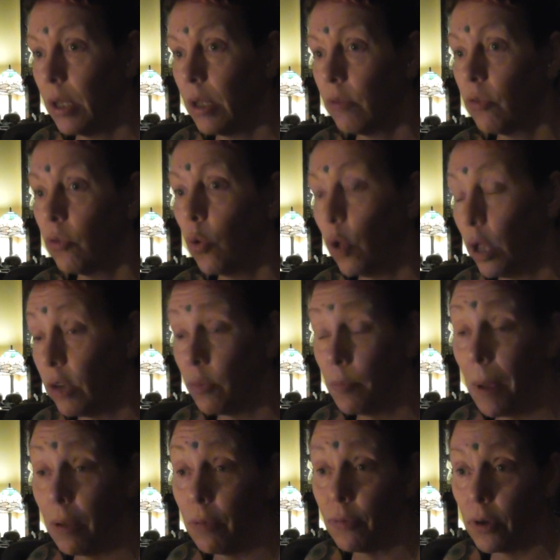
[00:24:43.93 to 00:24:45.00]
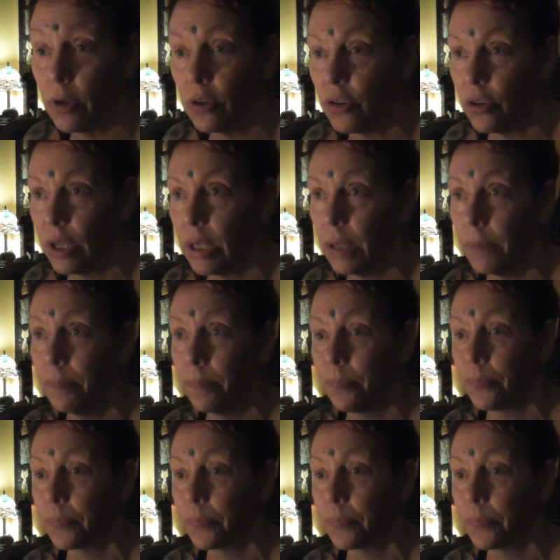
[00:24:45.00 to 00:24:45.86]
It's not, it's malfunctioning.